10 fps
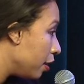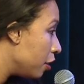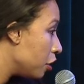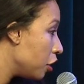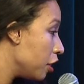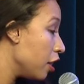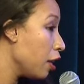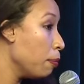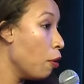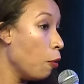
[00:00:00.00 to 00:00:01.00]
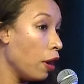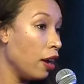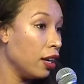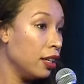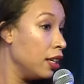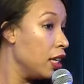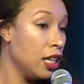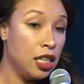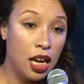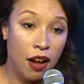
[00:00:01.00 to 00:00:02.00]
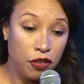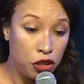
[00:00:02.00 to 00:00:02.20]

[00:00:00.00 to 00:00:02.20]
She's like, Mona, you have to